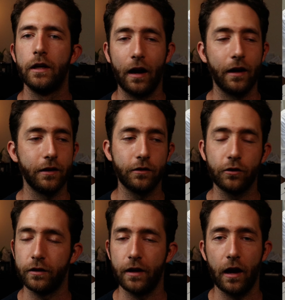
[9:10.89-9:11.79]
I
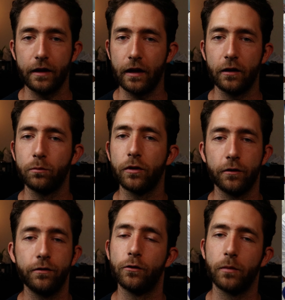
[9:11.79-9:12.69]
could not get it, but a
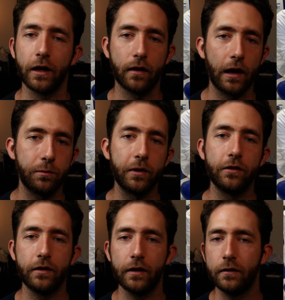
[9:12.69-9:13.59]
few of my
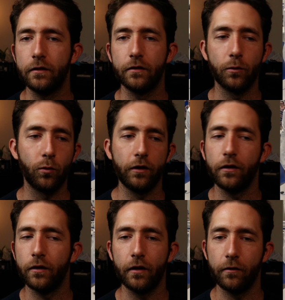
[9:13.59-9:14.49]
classmates did.
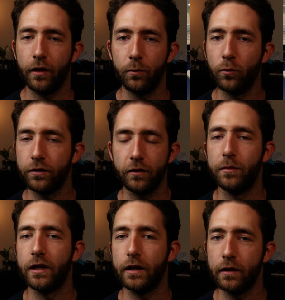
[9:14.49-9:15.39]
One of them wants to
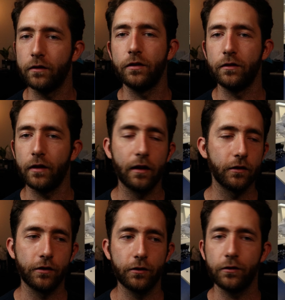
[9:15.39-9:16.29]
be an
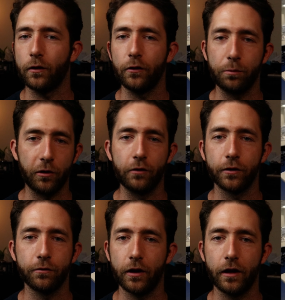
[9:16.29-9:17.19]
anesthesiologist, so it's
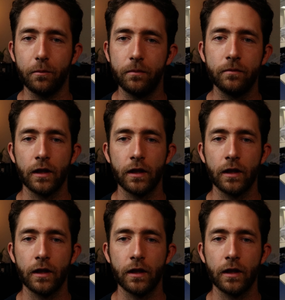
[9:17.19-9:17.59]
perfect for him.